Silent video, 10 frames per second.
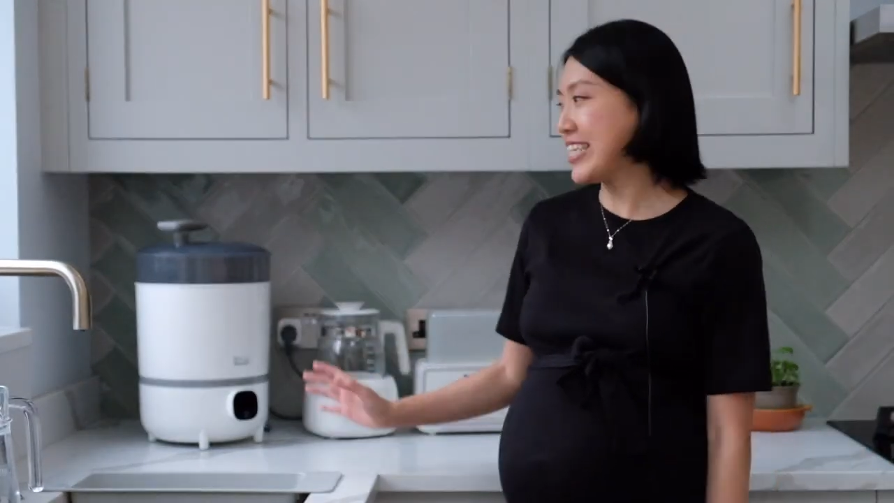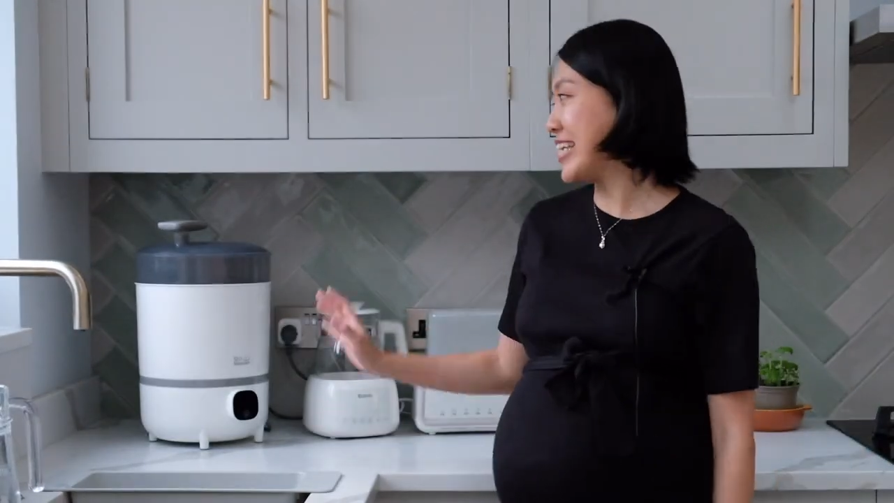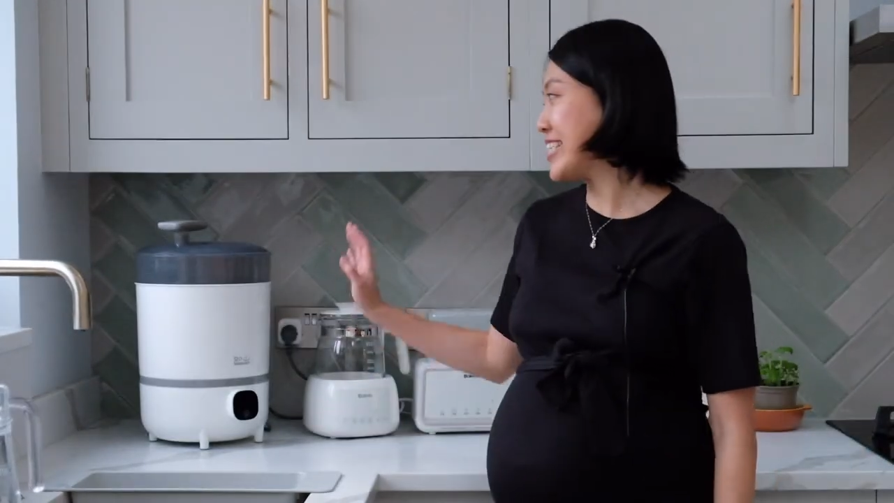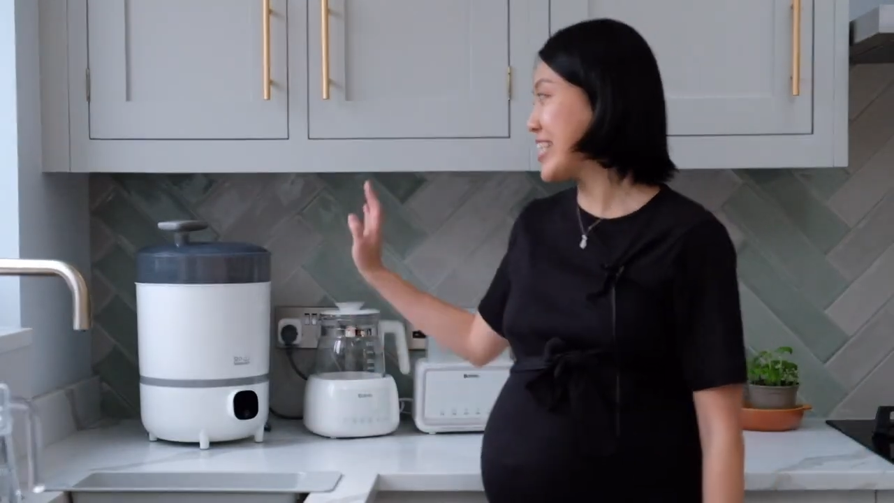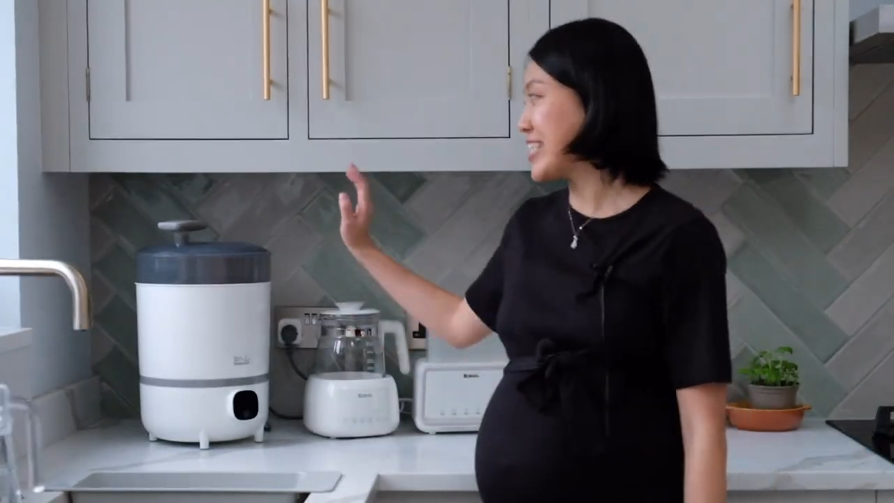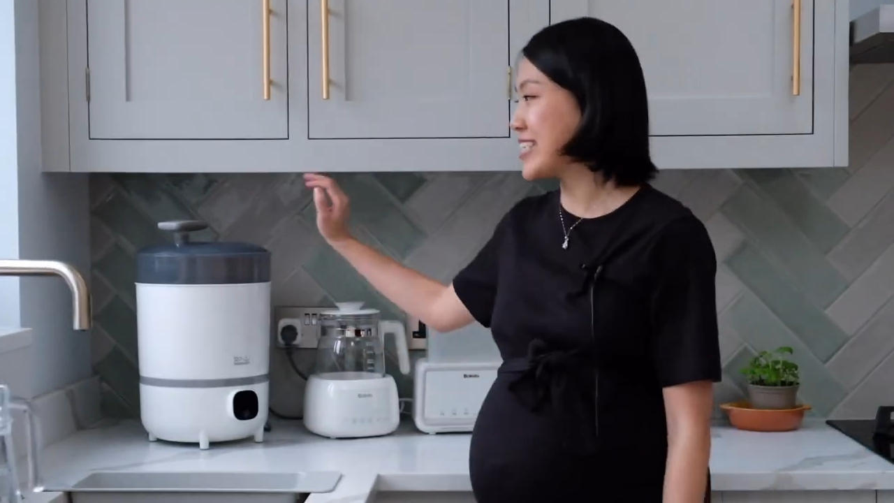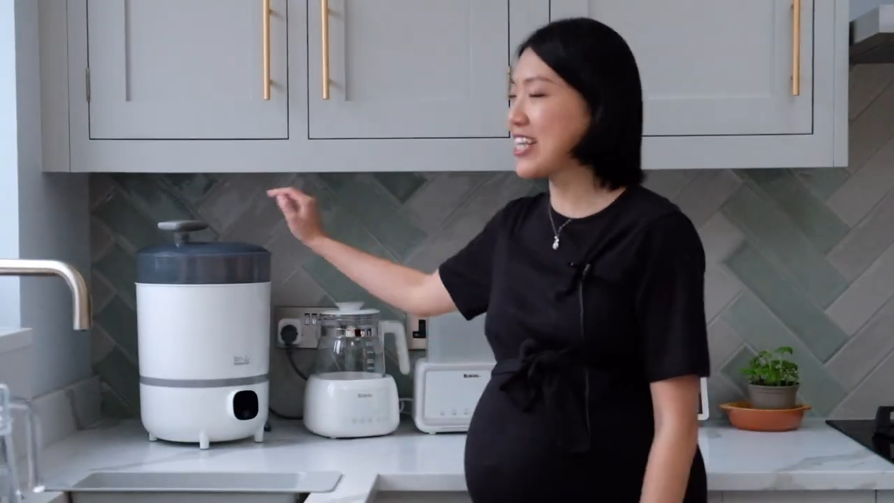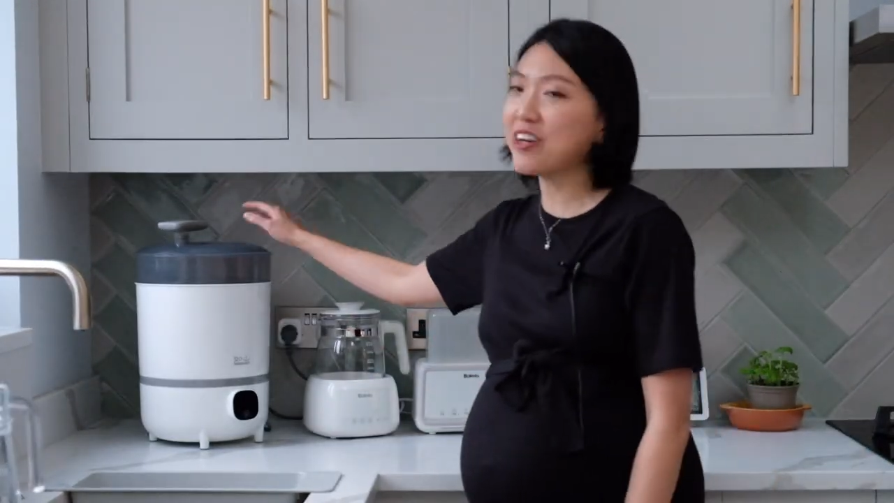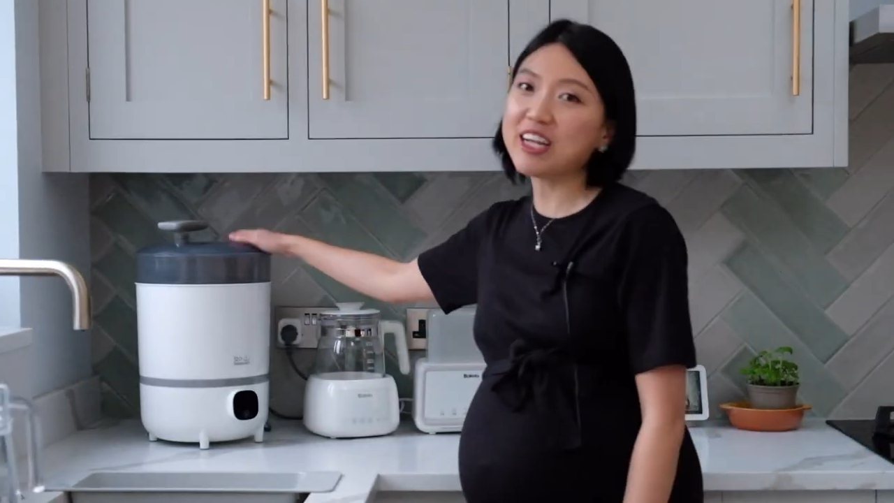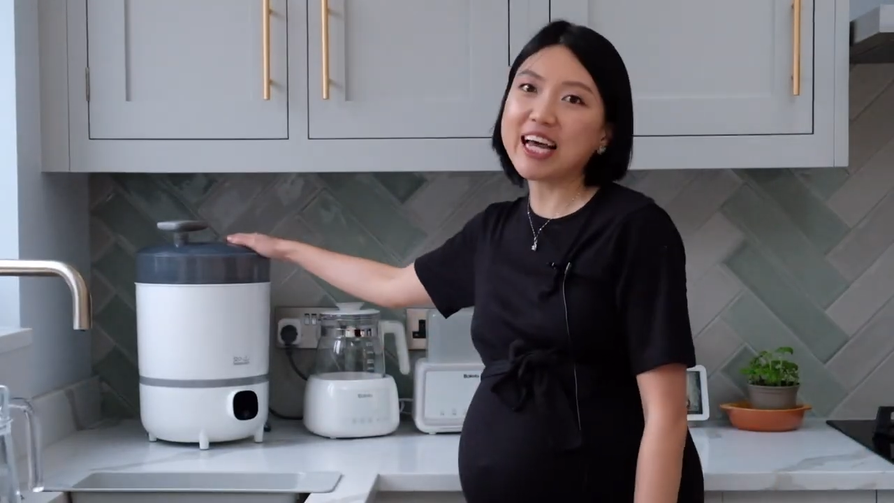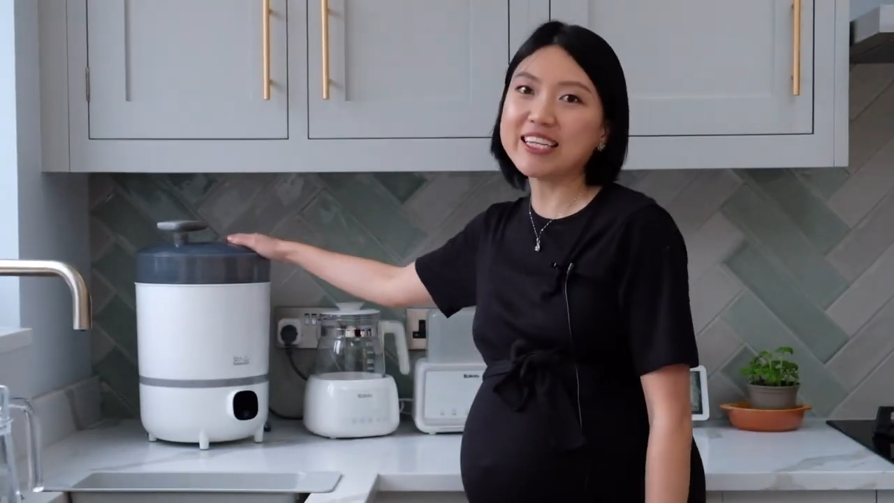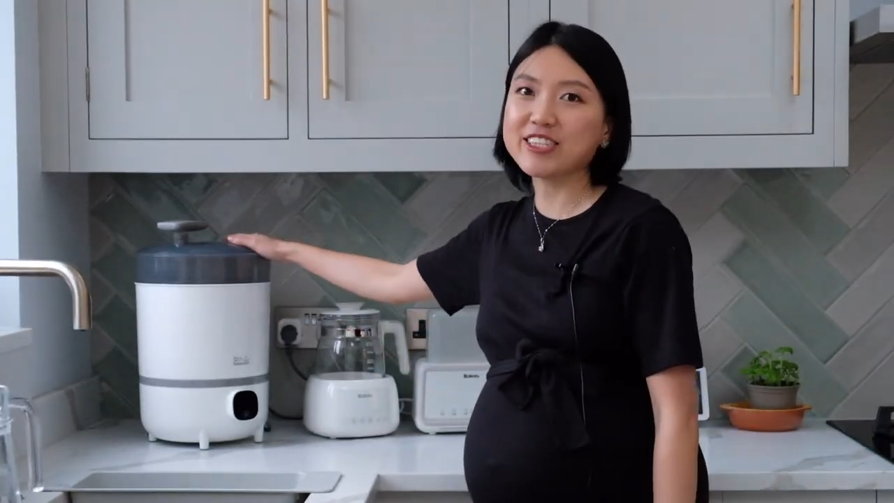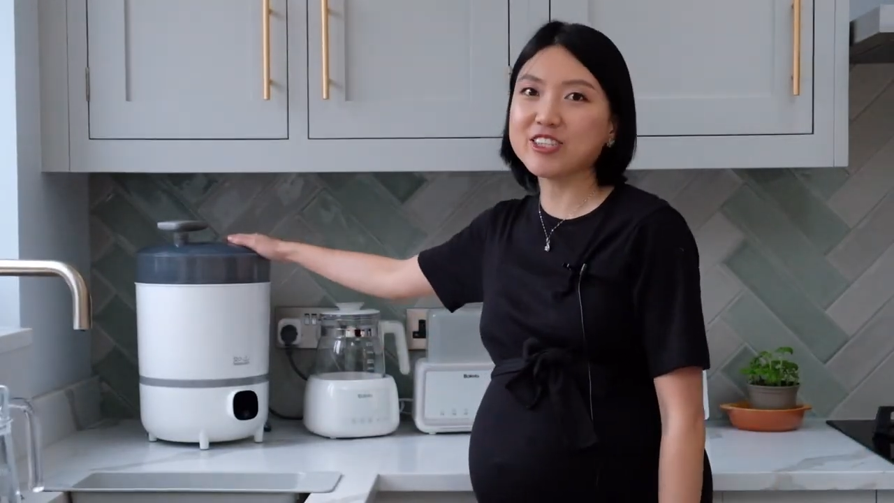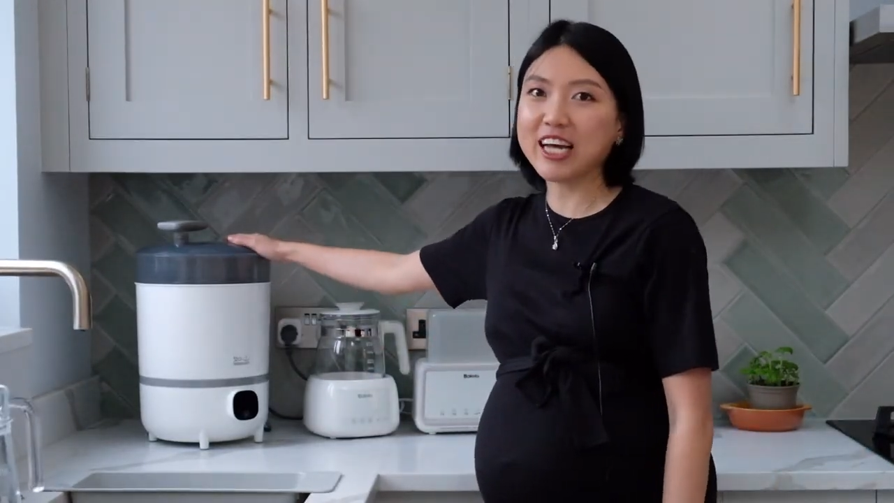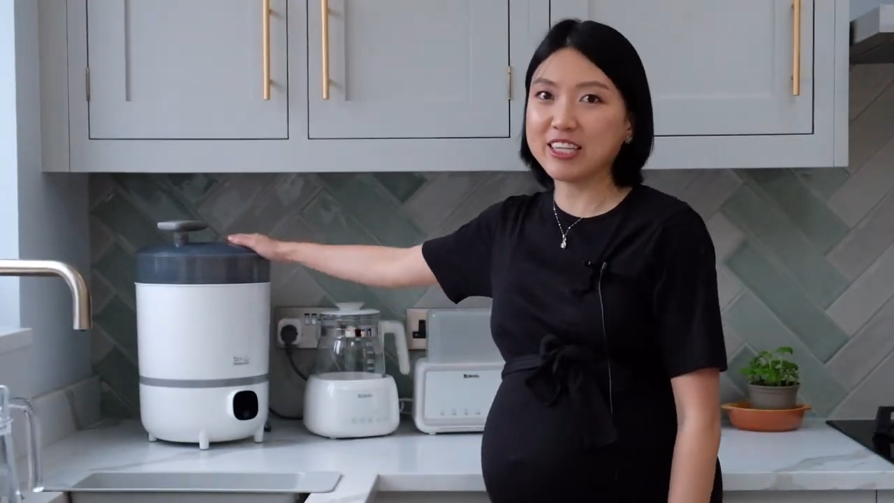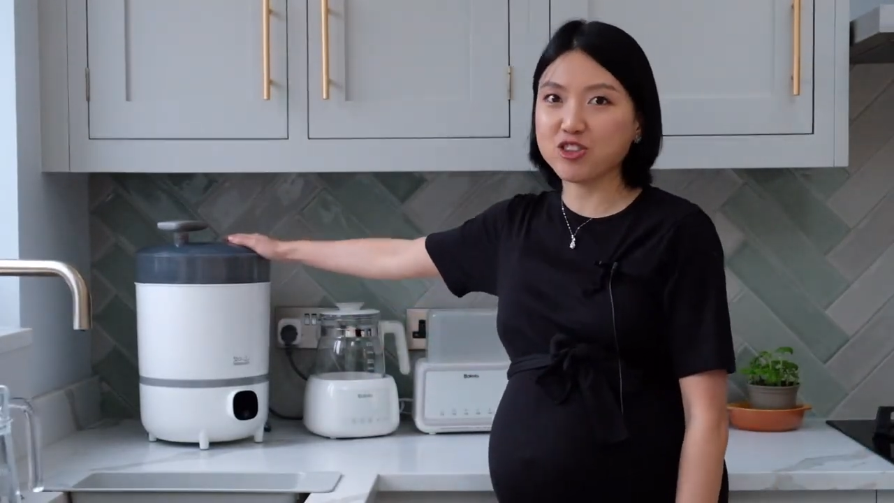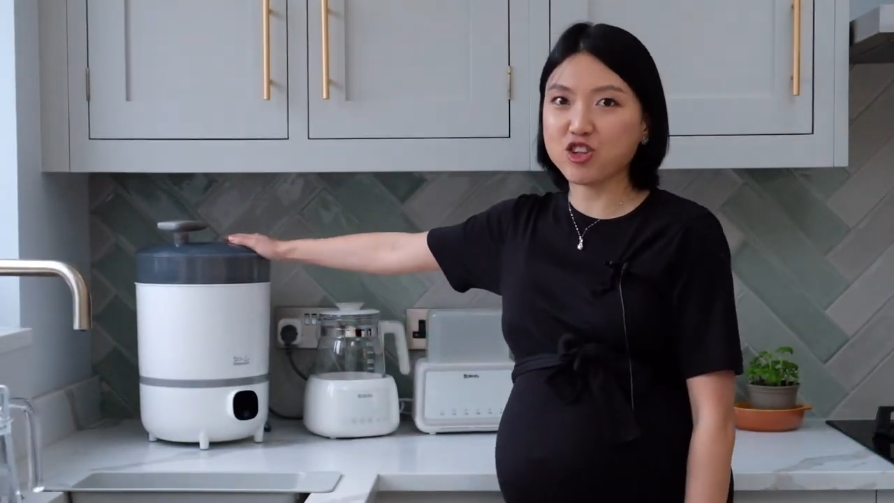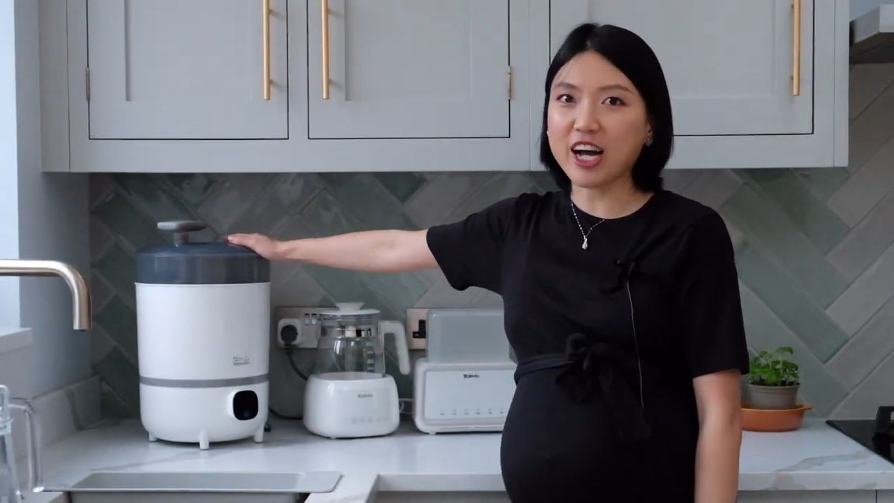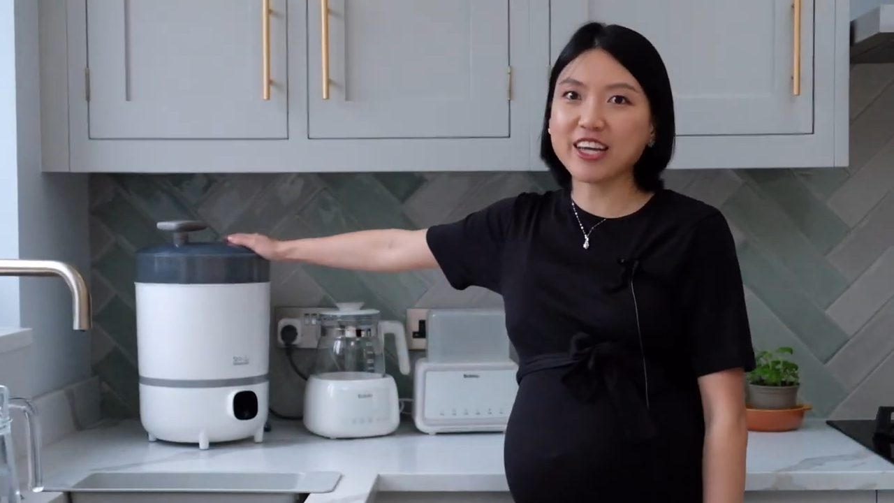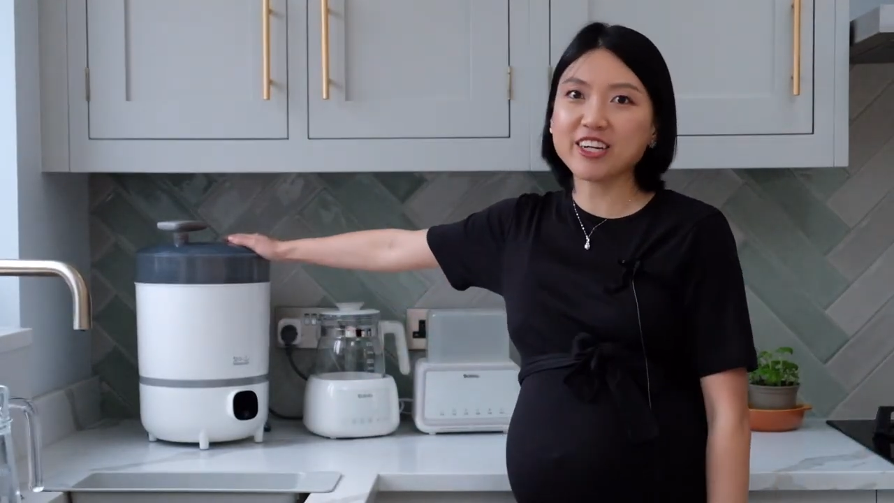is this sterilizer and
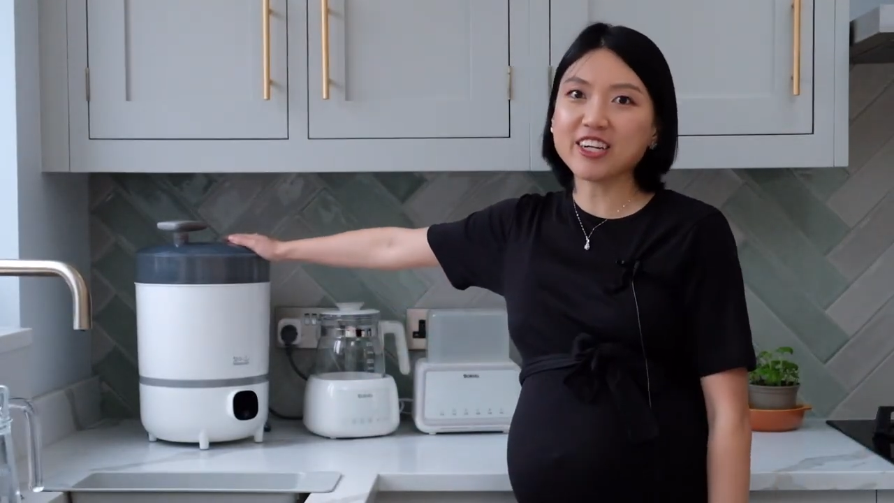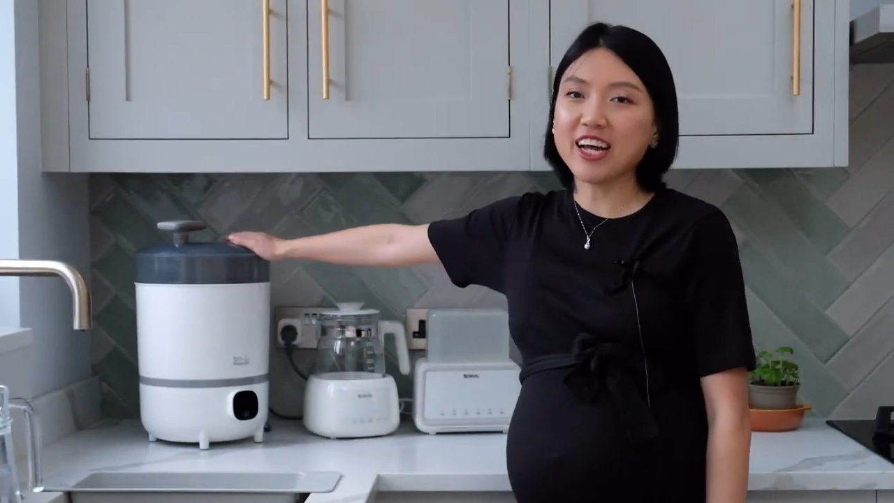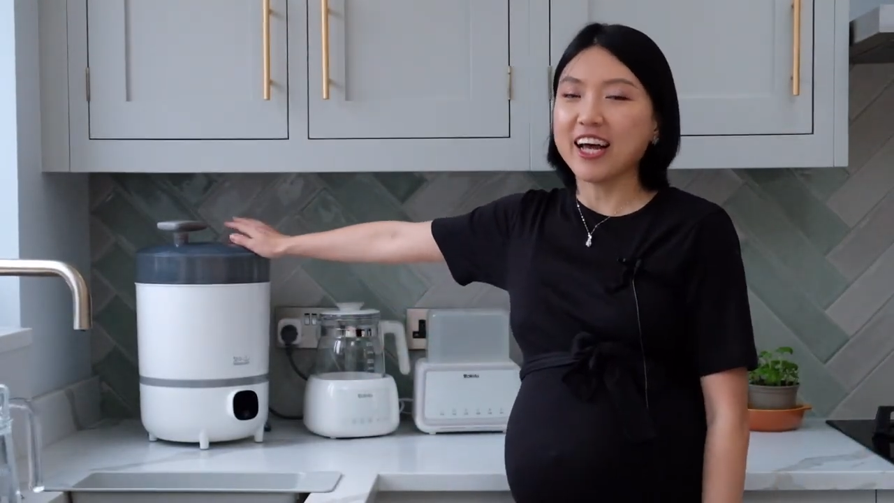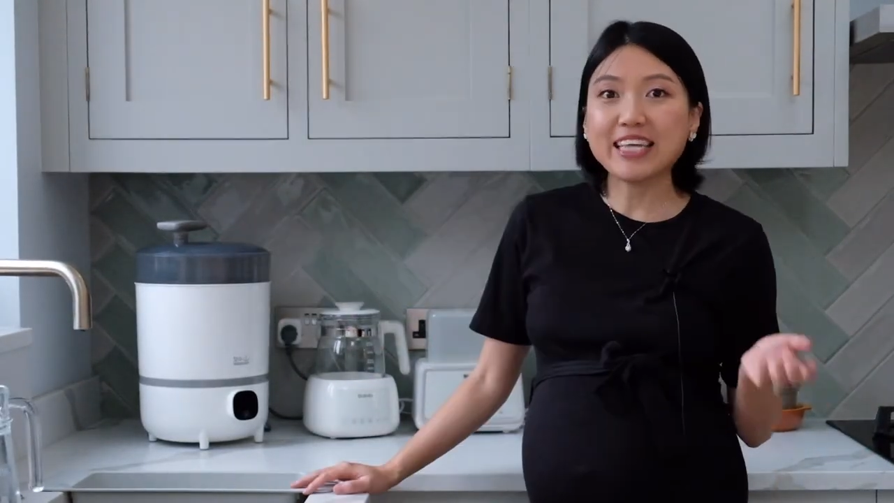dryer.